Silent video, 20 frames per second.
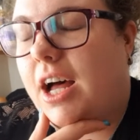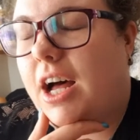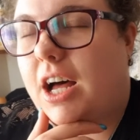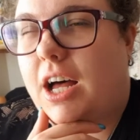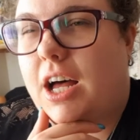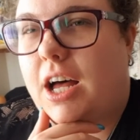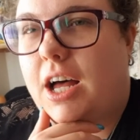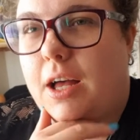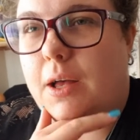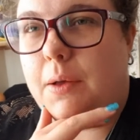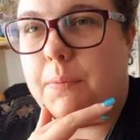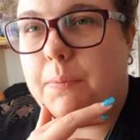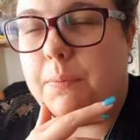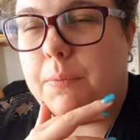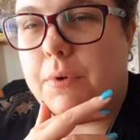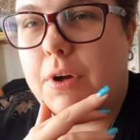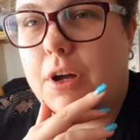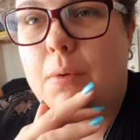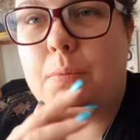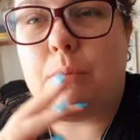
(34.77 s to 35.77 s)
I'm
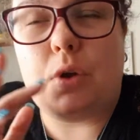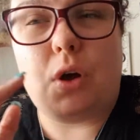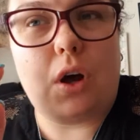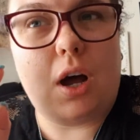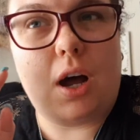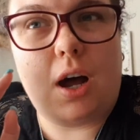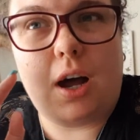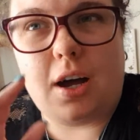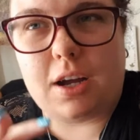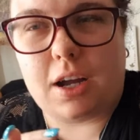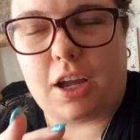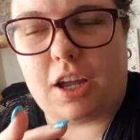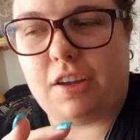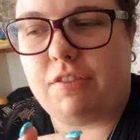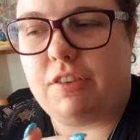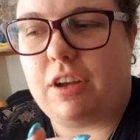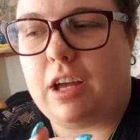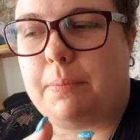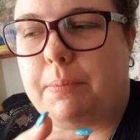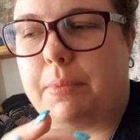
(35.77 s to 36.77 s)
not
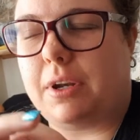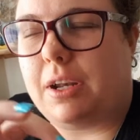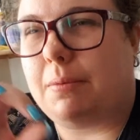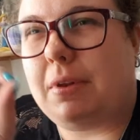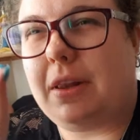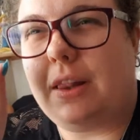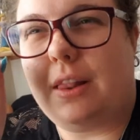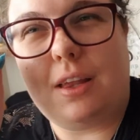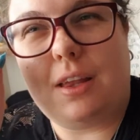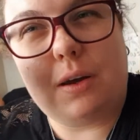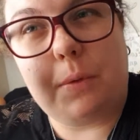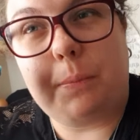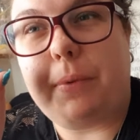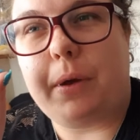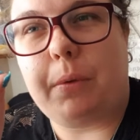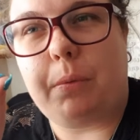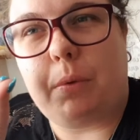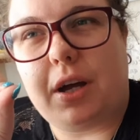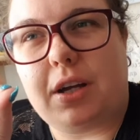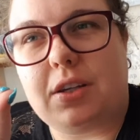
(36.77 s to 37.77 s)
hungover, but I'm a little
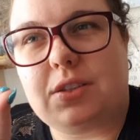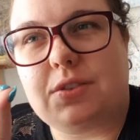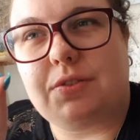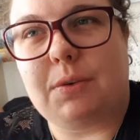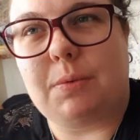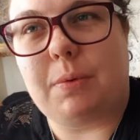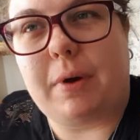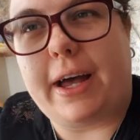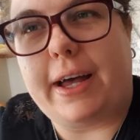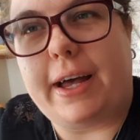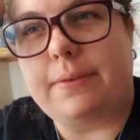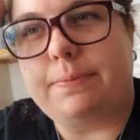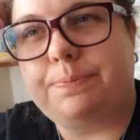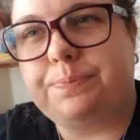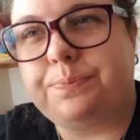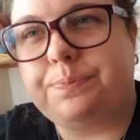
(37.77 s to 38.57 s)
bit worse for wear.